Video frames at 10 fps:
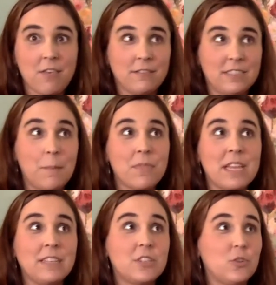
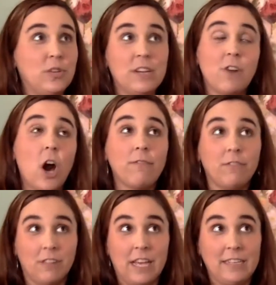something to give off
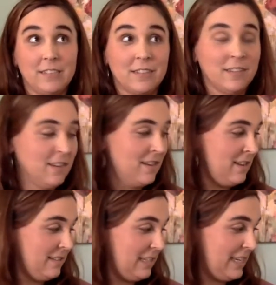light?
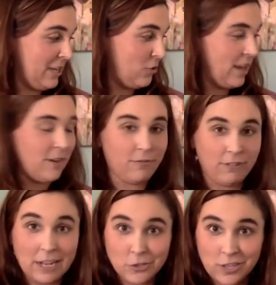Did he create a
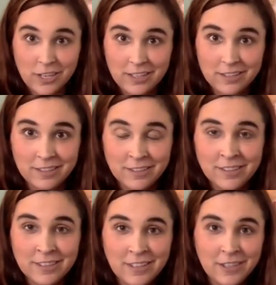flashlight?
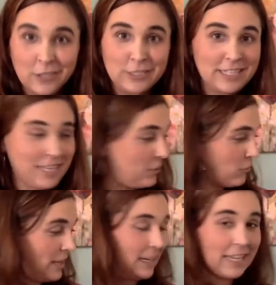Or did he
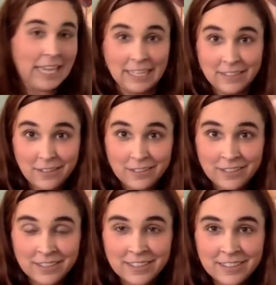create a candle?
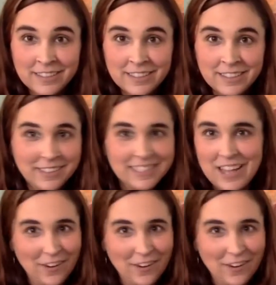No,